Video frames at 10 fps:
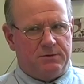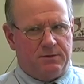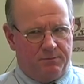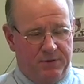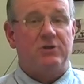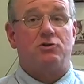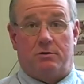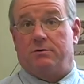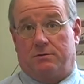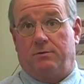the
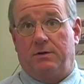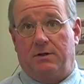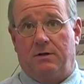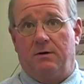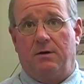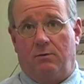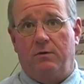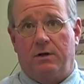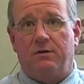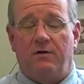pictures within
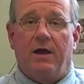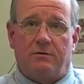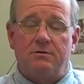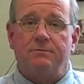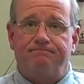a text.